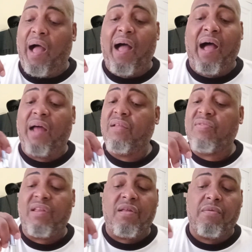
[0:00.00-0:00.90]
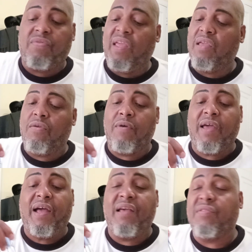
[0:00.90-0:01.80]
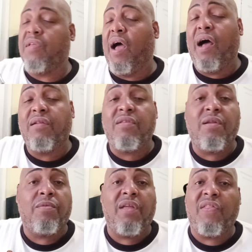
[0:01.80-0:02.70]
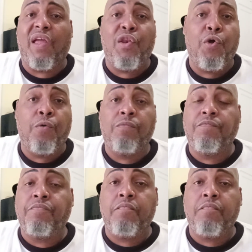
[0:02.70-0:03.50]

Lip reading: I honestly don't think they knew